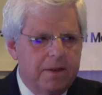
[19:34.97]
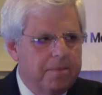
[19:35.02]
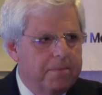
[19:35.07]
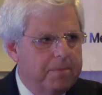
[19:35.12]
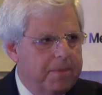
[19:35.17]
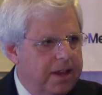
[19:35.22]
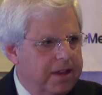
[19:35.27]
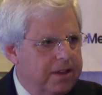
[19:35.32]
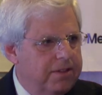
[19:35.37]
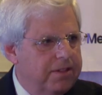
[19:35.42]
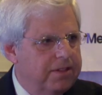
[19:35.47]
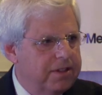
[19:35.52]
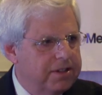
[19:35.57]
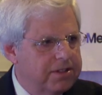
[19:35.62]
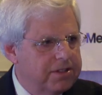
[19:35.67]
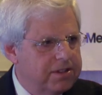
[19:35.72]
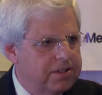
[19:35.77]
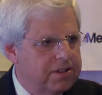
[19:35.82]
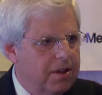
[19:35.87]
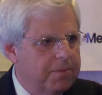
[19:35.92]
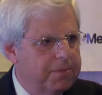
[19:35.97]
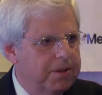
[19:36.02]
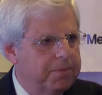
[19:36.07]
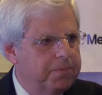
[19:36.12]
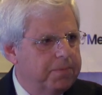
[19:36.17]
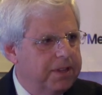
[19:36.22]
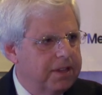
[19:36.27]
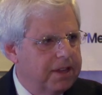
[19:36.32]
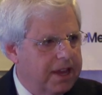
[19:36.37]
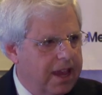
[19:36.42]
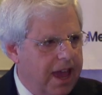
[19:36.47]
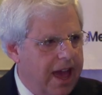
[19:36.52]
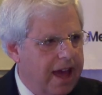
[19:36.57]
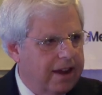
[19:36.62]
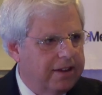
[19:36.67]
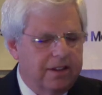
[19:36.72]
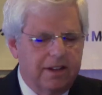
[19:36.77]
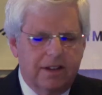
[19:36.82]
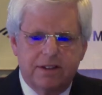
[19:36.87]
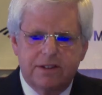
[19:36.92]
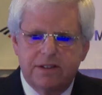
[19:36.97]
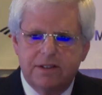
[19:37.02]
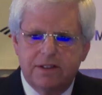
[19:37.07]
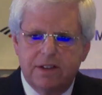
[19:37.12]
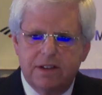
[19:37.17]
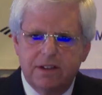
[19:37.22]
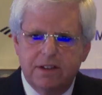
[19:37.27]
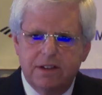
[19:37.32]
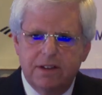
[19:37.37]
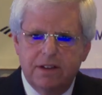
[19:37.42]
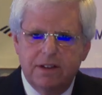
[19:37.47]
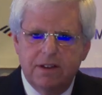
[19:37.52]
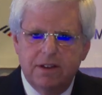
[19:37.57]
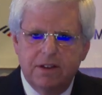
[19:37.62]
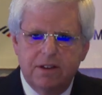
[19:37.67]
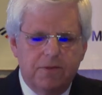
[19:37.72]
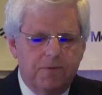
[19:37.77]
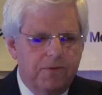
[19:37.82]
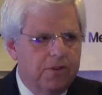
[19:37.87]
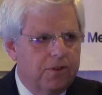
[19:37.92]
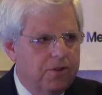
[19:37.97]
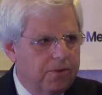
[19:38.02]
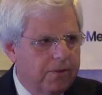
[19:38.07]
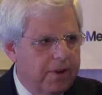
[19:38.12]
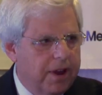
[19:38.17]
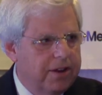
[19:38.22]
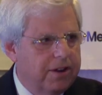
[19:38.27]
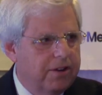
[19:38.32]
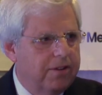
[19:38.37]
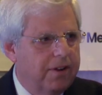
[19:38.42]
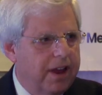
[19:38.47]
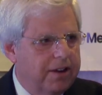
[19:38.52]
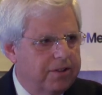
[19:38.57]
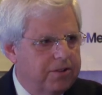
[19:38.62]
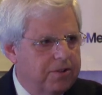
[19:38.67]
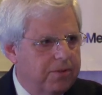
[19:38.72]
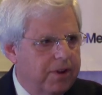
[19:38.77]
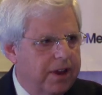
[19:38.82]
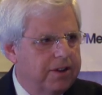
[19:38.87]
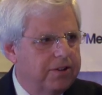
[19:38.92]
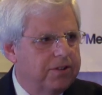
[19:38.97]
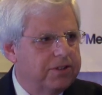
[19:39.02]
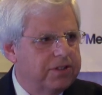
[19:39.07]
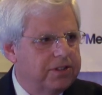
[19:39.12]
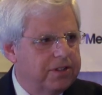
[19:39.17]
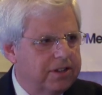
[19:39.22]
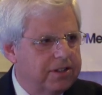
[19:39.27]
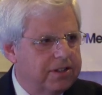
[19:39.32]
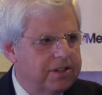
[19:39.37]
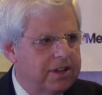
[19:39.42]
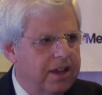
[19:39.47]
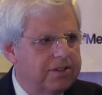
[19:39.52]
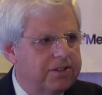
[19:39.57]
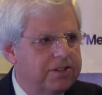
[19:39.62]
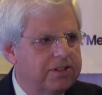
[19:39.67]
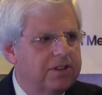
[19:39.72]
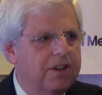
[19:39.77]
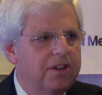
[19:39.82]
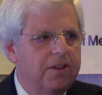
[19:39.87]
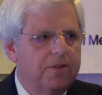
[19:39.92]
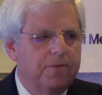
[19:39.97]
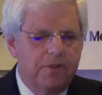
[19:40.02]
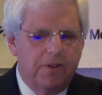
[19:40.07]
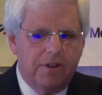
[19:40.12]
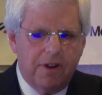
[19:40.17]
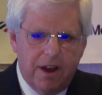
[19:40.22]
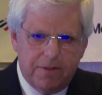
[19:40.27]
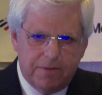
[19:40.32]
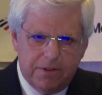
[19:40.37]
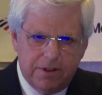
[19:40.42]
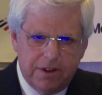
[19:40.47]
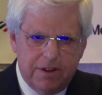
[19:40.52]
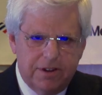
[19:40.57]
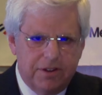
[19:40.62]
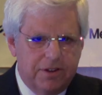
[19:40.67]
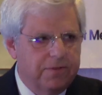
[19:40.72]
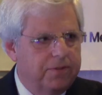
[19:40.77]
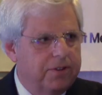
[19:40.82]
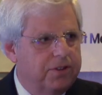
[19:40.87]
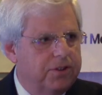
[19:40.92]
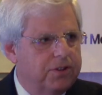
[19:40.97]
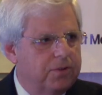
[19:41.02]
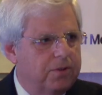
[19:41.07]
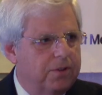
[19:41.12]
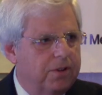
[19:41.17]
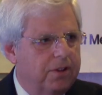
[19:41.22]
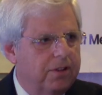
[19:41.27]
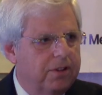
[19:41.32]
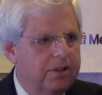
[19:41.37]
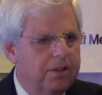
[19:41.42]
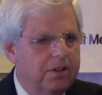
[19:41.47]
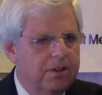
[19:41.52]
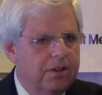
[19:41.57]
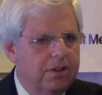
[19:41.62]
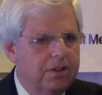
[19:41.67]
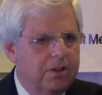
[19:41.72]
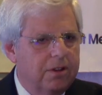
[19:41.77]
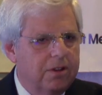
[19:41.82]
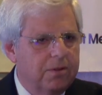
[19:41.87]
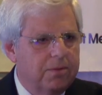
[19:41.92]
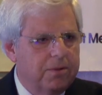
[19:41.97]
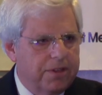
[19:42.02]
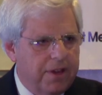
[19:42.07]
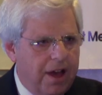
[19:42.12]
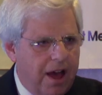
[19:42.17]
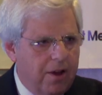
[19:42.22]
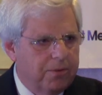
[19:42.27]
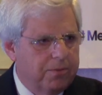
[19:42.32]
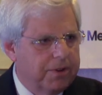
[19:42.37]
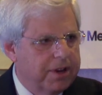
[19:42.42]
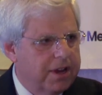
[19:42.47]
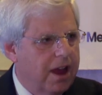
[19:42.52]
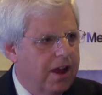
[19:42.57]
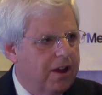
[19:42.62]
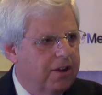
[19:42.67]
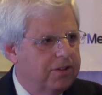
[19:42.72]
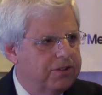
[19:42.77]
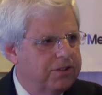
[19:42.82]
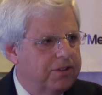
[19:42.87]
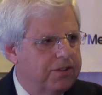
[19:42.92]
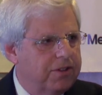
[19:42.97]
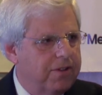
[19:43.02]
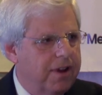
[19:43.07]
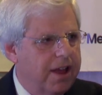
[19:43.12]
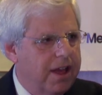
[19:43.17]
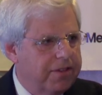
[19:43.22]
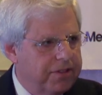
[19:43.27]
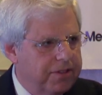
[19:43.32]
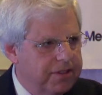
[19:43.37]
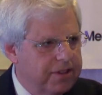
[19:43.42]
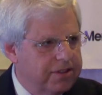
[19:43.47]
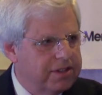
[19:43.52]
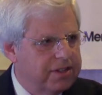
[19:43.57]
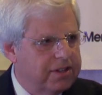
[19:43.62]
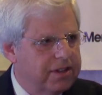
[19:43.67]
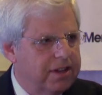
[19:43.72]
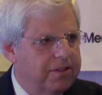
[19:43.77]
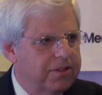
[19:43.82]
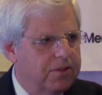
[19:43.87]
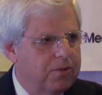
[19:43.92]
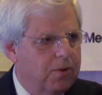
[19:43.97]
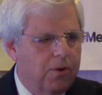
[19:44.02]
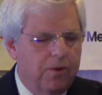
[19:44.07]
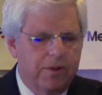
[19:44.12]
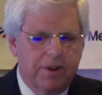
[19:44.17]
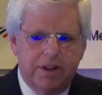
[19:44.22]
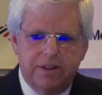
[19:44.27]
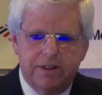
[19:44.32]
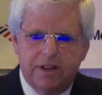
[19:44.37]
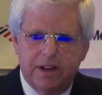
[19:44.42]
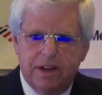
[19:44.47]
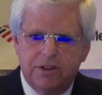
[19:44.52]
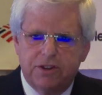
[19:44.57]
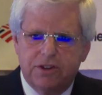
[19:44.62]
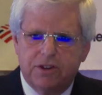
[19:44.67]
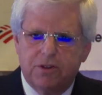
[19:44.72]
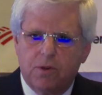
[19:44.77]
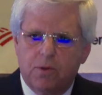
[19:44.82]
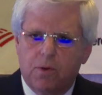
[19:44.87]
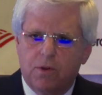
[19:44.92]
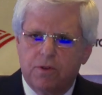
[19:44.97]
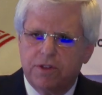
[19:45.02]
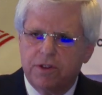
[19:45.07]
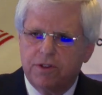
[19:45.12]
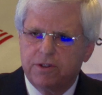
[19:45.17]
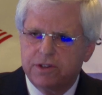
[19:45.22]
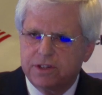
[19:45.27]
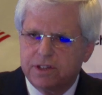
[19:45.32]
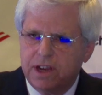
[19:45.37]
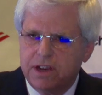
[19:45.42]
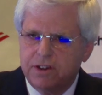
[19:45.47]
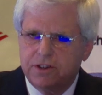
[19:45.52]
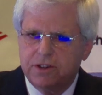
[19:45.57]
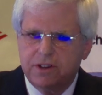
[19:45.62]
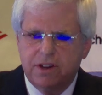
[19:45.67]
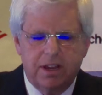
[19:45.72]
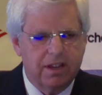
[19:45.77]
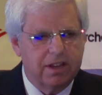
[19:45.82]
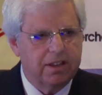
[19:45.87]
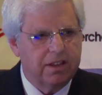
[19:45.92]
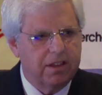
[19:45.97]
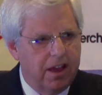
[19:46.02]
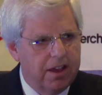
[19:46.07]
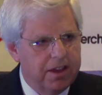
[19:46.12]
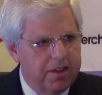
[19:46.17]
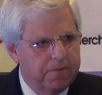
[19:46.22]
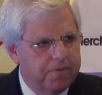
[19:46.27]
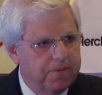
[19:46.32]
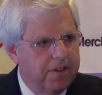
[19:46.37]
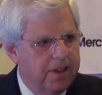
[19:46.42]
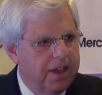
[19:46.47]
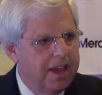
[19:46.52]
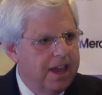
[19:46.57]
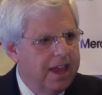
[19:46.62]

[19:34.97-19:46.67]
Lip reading: May this summit be the catalyst for greater and greater success for every individual, without regard to their ethnicity, their orientation, or their station in life.